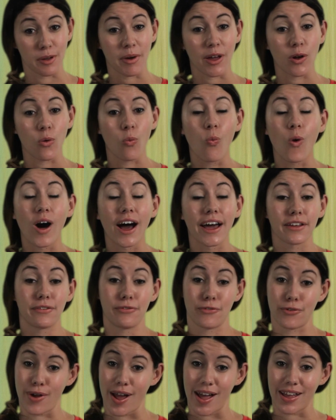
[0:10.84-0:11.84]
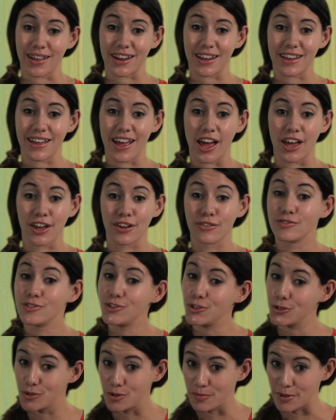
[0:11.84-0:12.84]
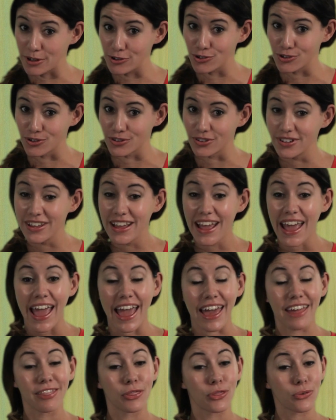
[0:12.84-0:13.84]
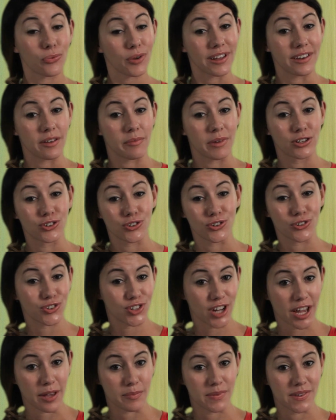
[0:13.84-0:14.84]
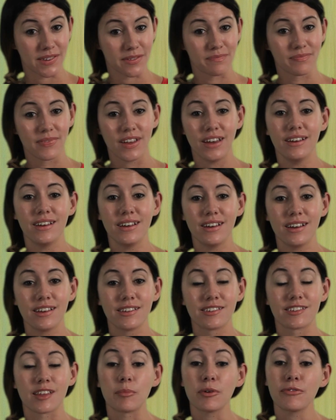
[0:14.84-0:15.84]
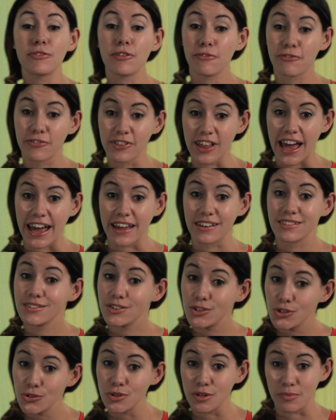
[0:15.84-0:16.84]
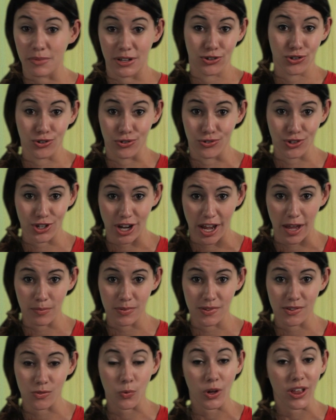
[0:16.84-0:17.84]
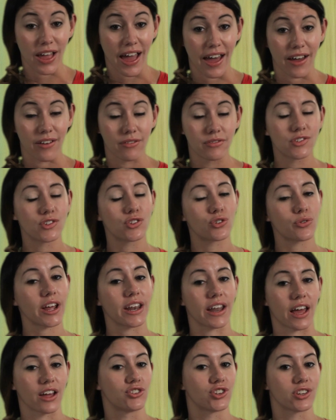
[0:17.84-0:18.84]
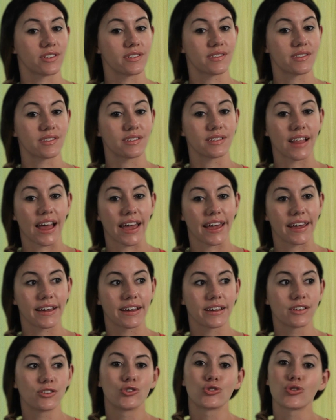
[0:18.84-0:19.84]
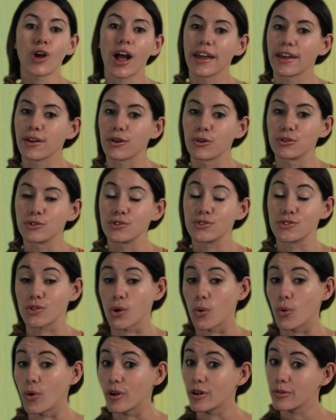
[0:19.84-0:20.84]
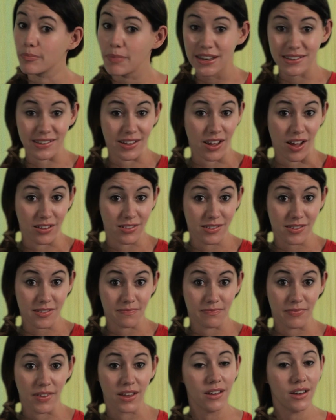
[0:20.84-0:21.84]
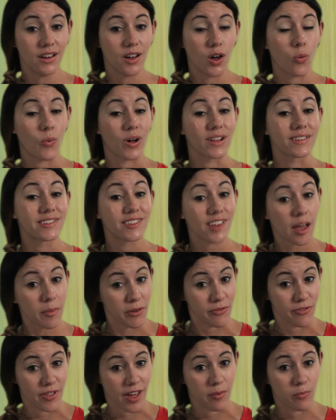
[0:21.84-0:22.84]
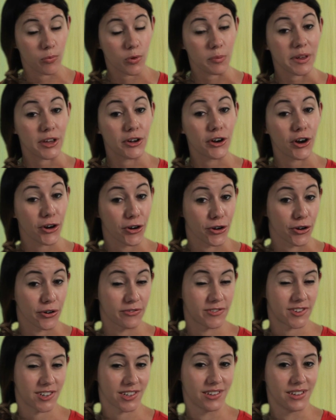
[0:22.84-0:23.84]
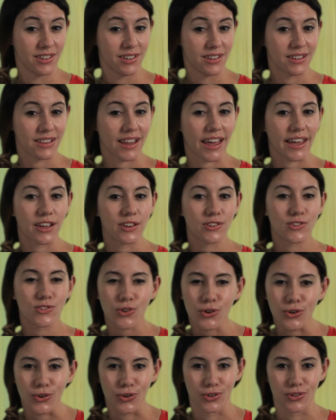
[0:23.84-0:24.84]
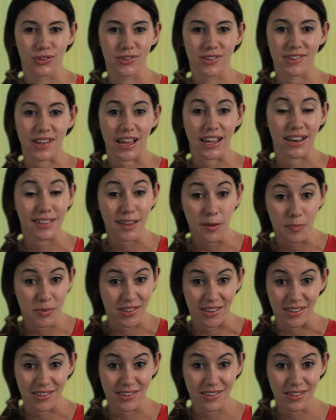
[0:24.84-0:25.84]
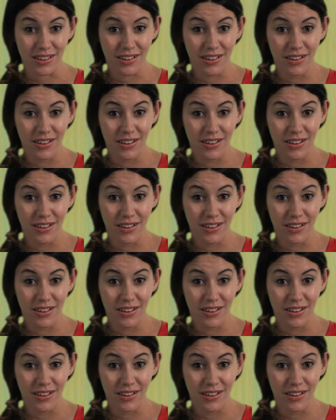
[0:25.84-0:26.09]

about a wide variety of two-dimensional and three-dimensional shapes. Some of the flat two-dimensional shapes will have straight edges, like triangles or pentagons, while some of them will be curved, like circles and ellipses.